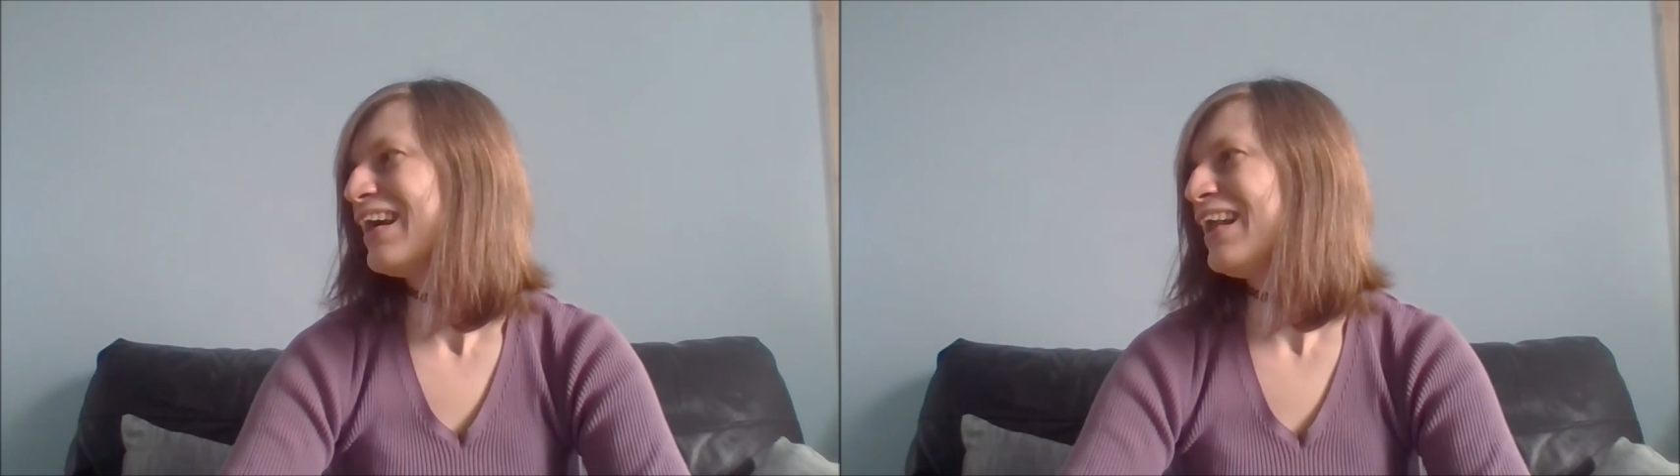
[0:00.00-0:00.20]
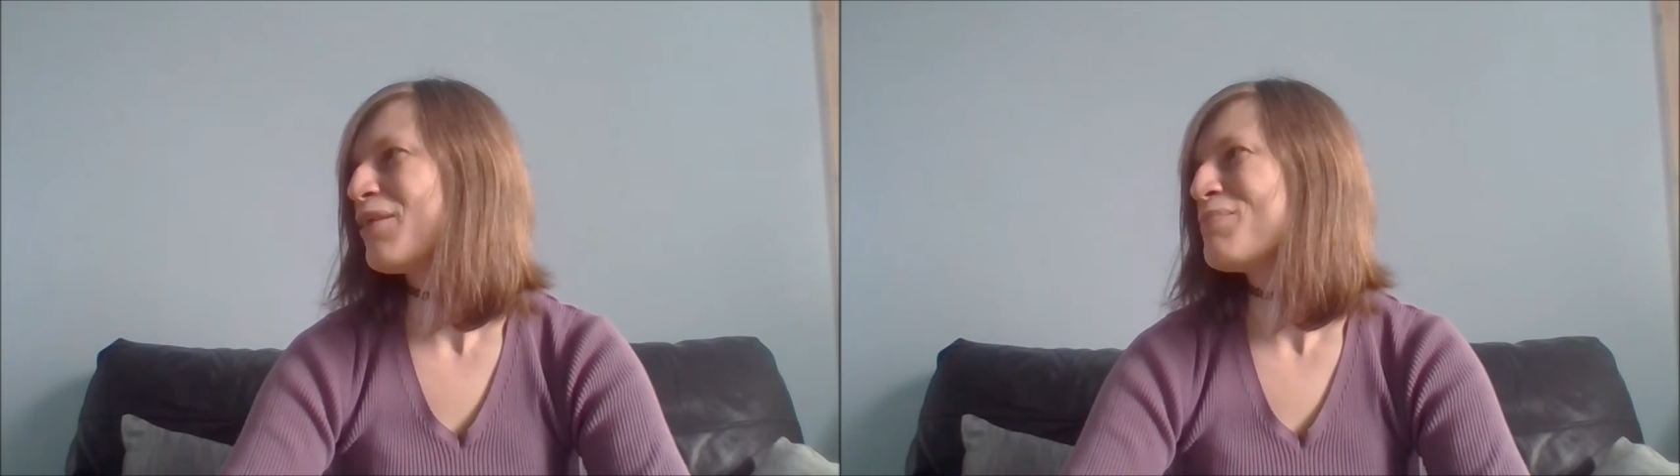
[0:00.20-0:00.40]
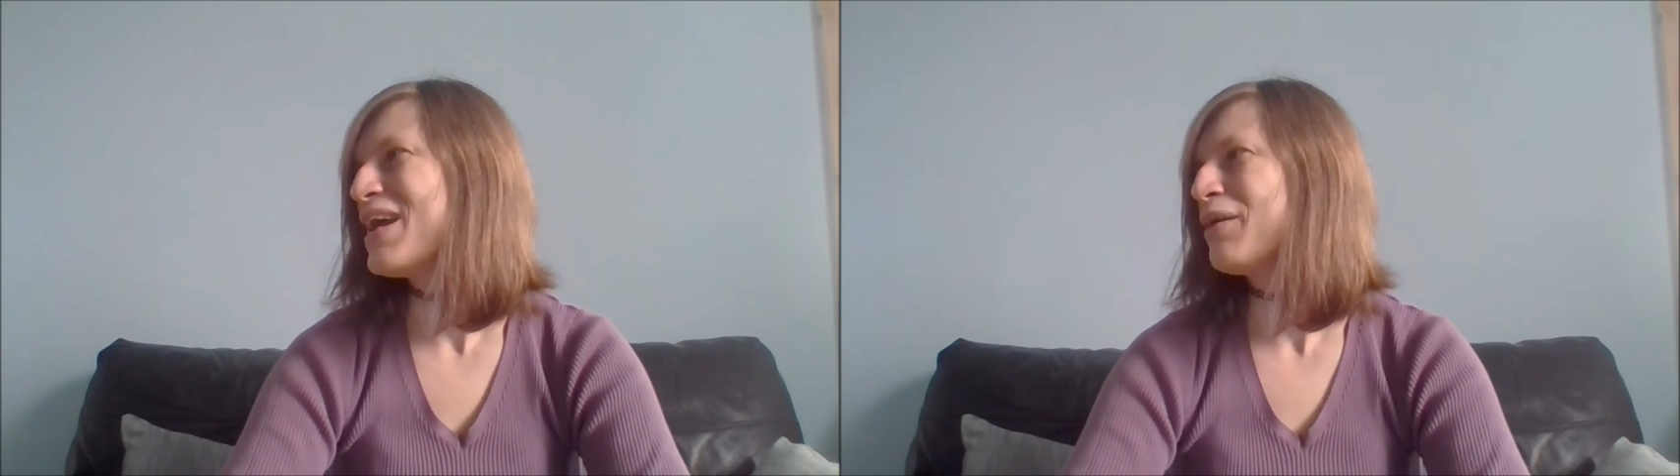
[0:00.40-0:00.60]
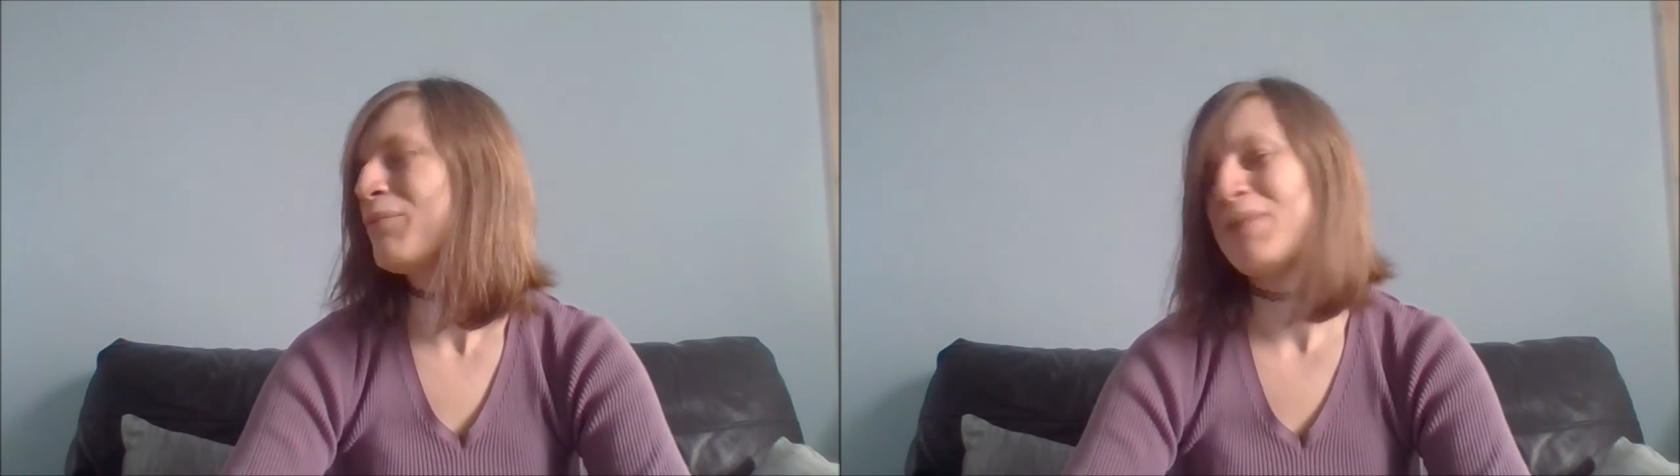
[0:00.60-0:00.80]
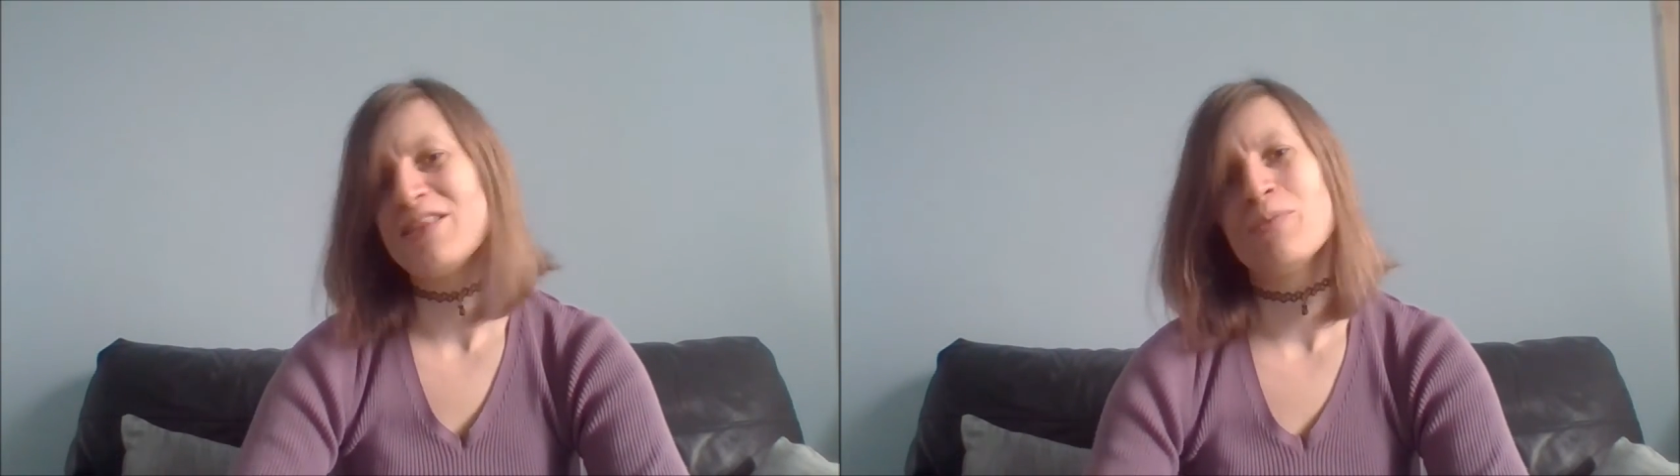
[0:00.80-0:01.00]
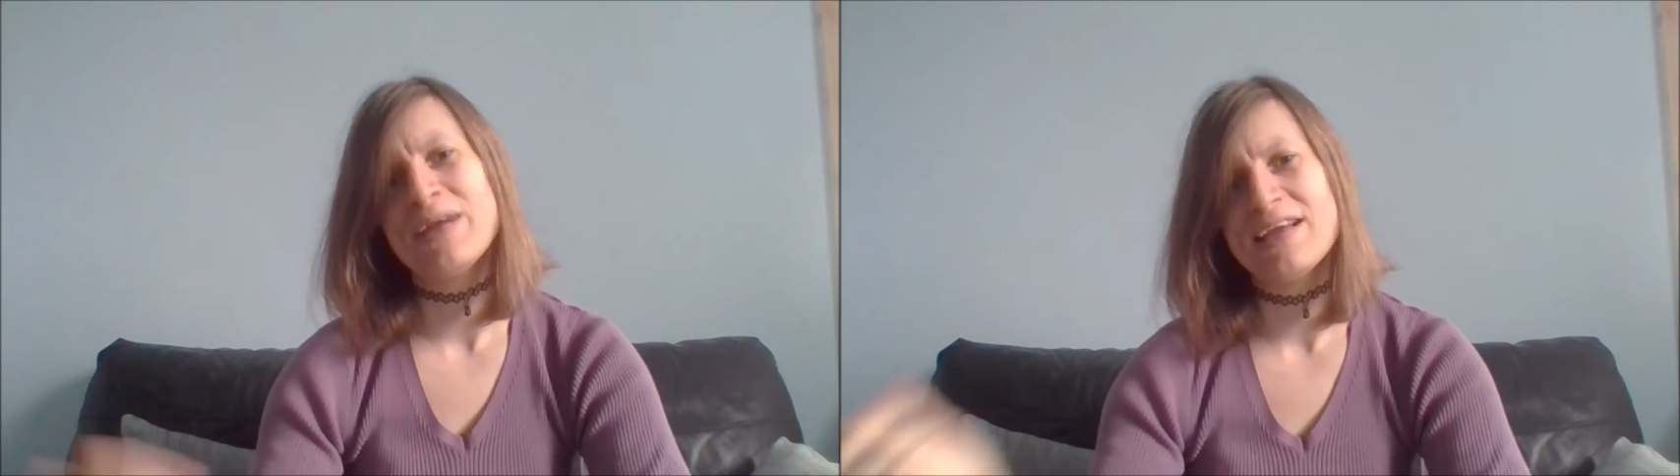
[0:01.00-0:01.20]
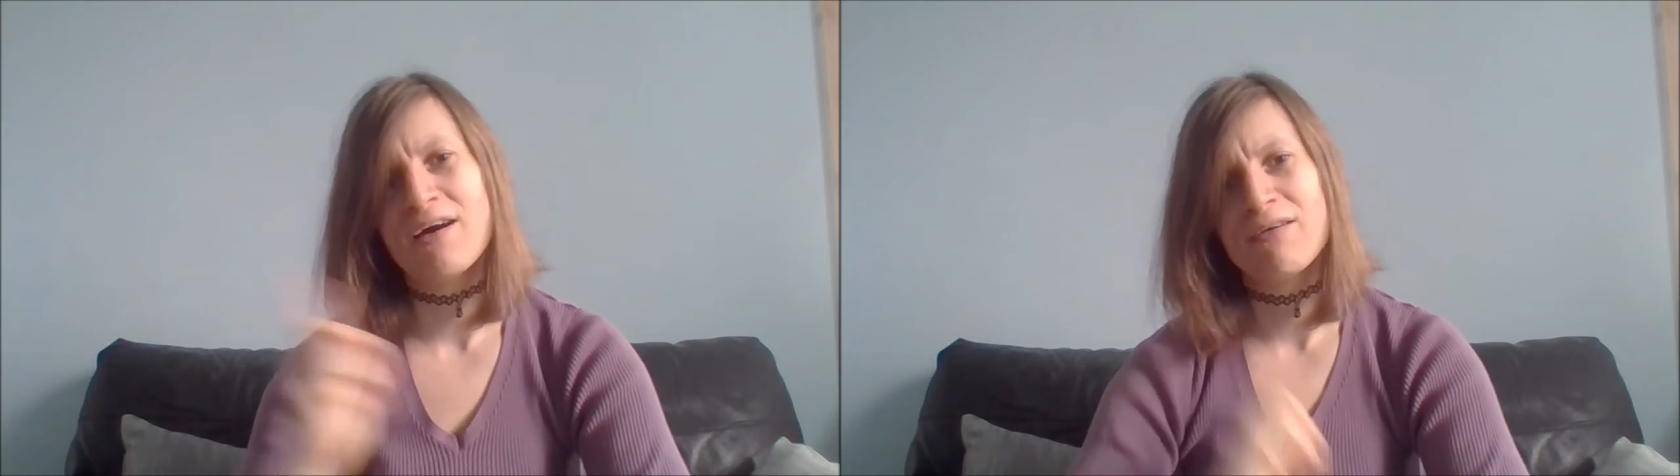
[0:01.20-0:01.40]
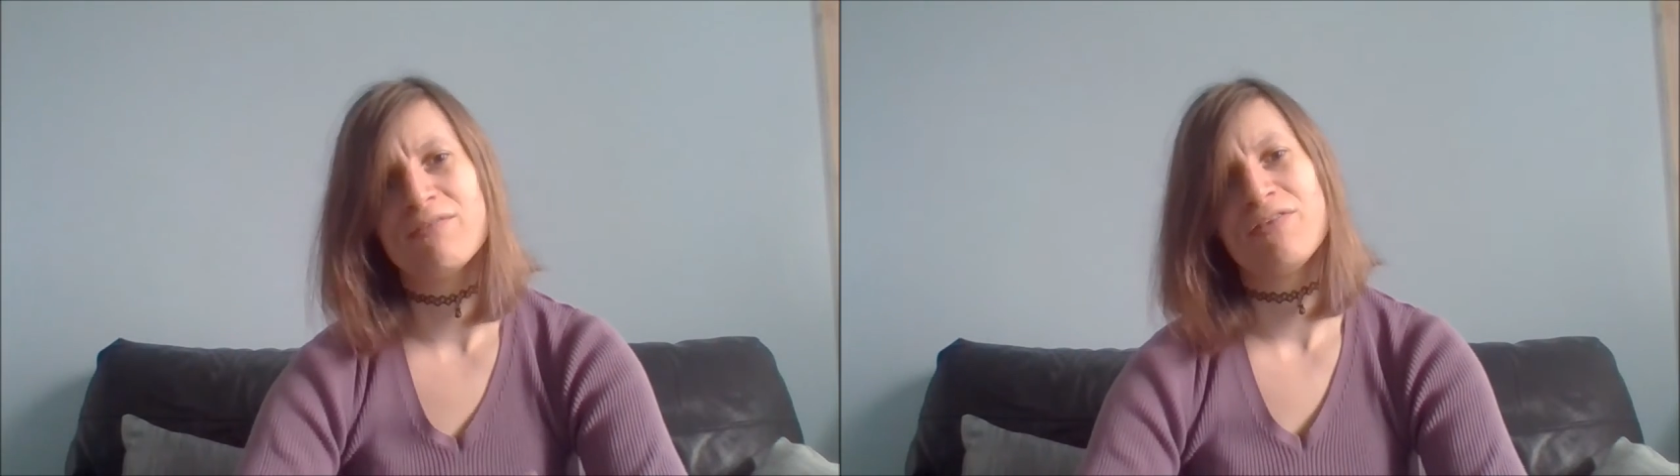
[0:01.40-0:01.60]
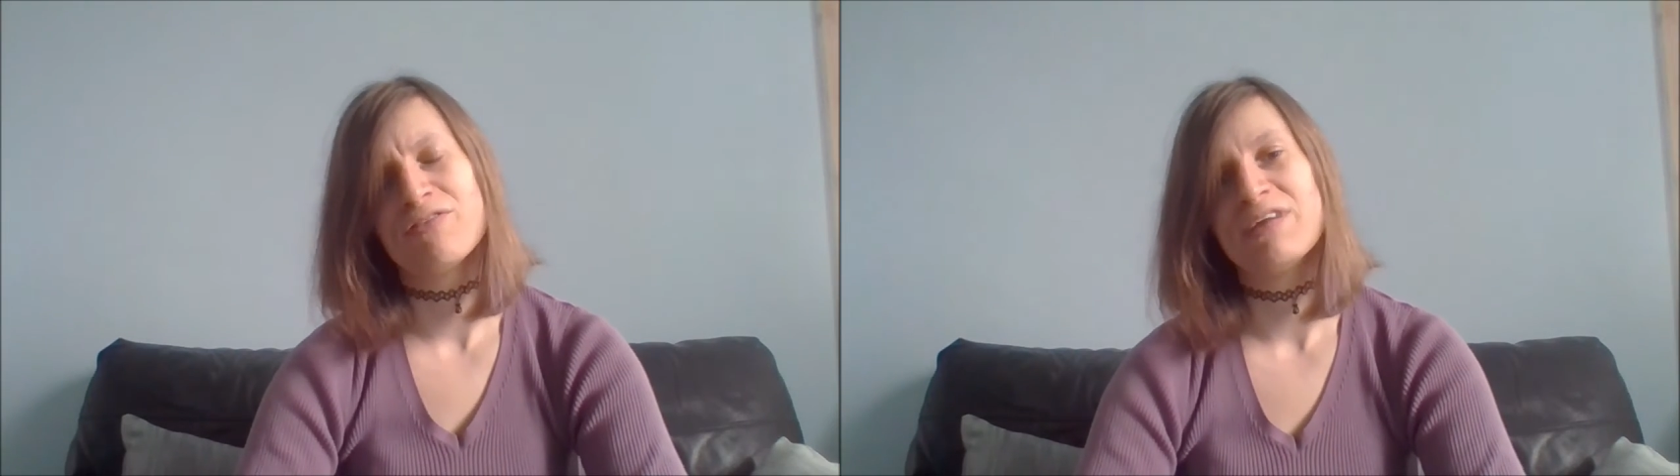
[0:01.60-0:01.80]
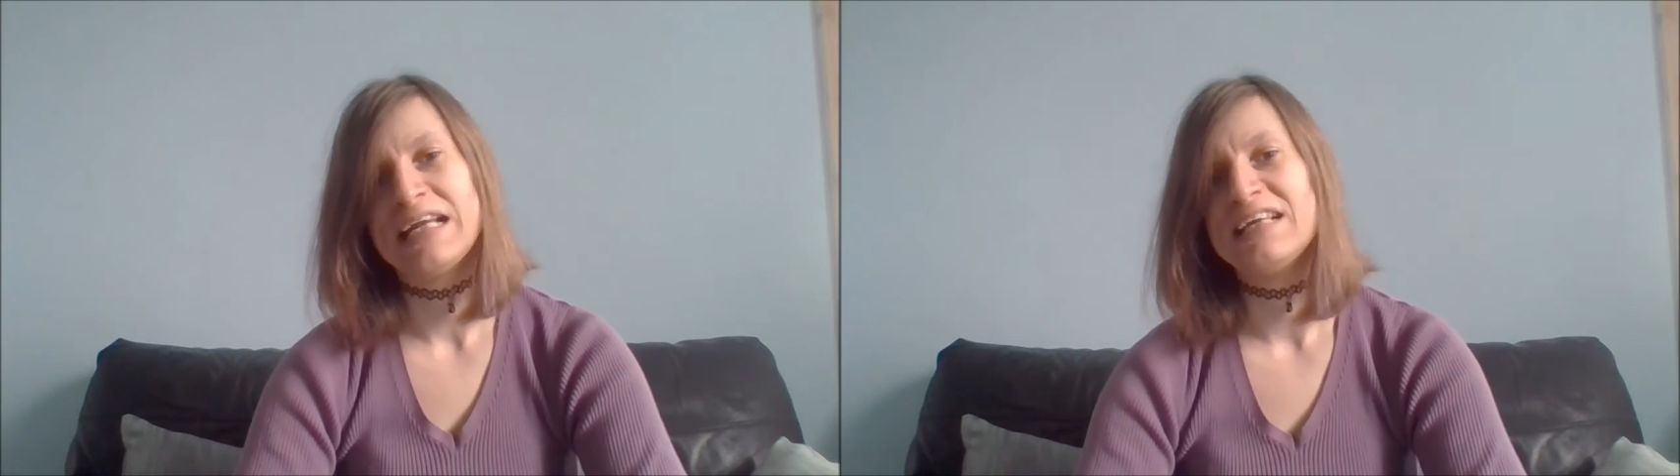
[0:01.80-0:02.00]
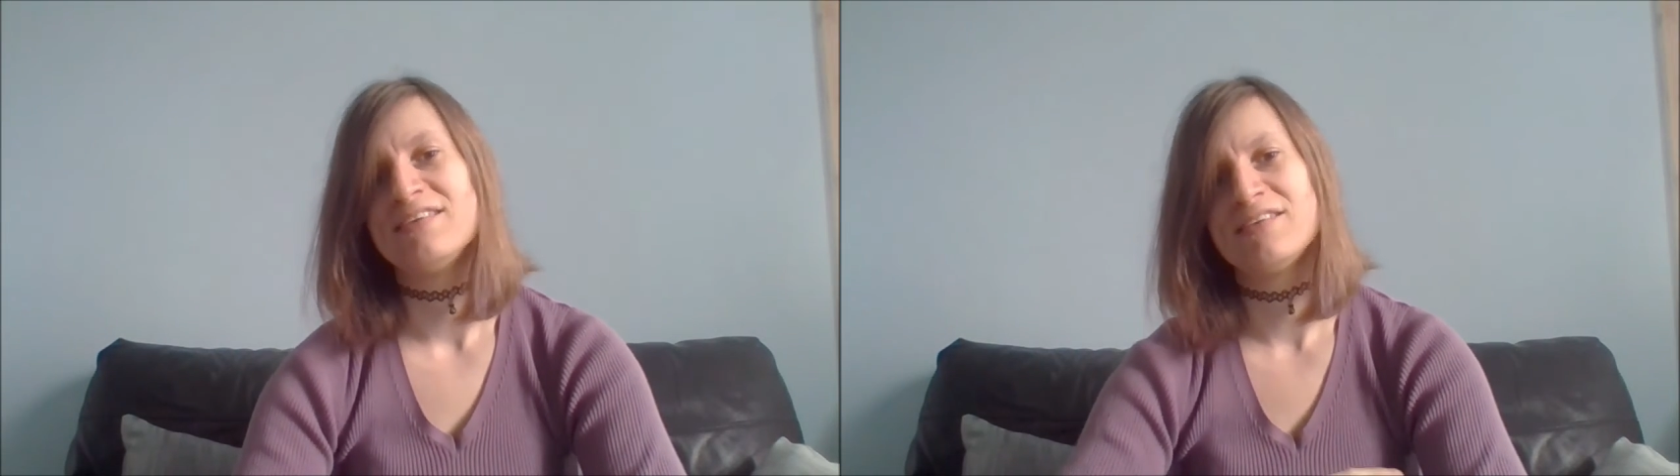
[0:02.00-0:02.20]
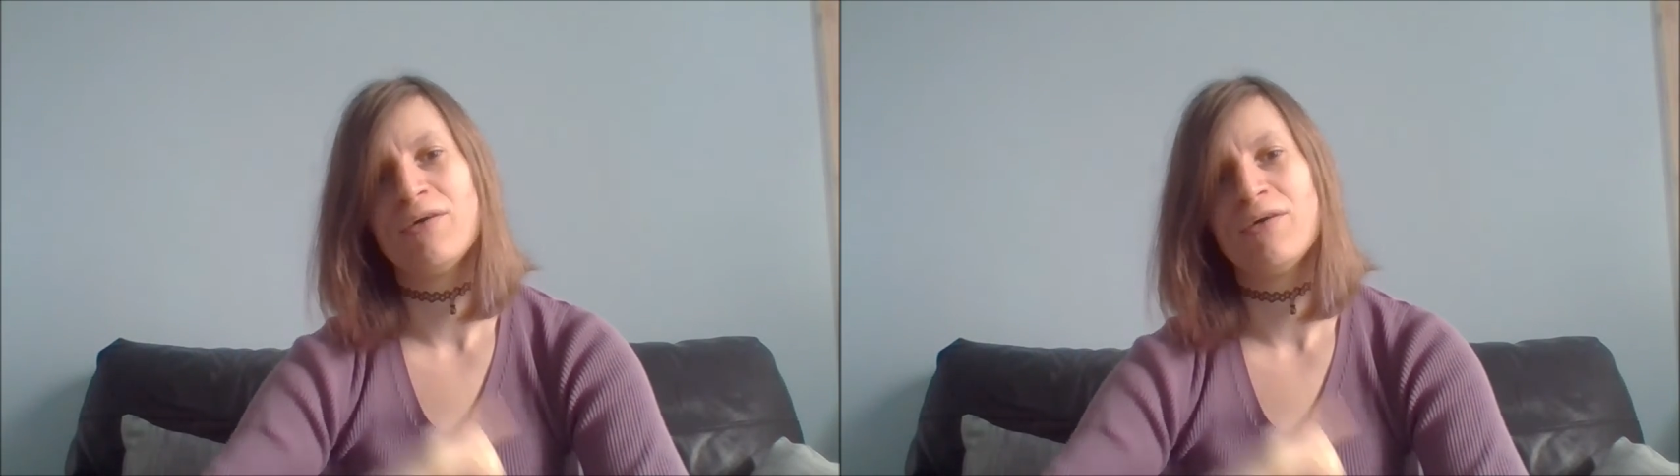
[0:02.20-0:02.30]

it'll, it'll be the week of the release,